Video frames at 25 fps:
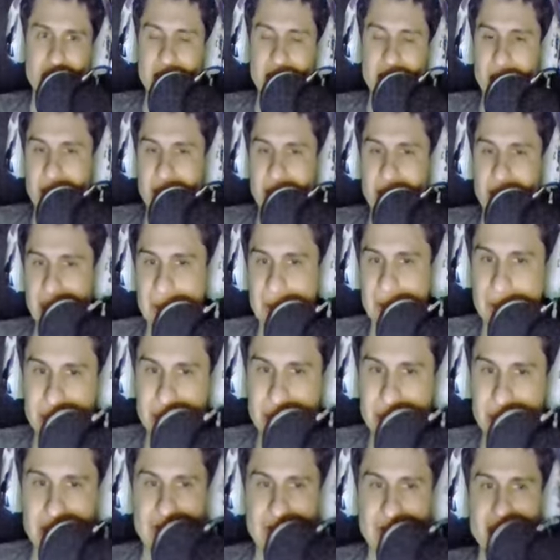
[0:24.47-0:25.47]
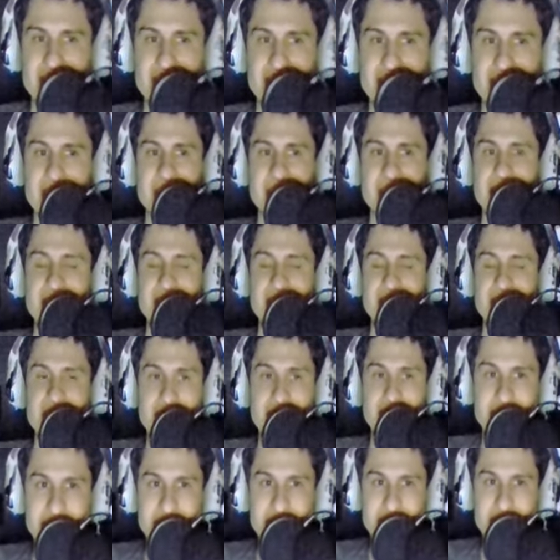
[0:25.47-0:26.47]
Thank you so much for the 6-6,
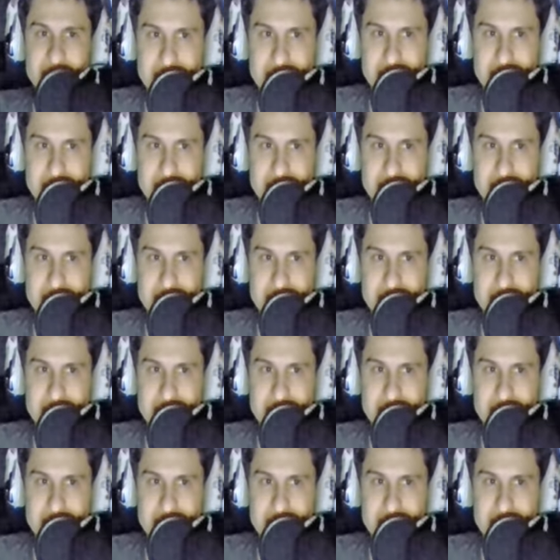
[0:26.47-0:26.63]
guys.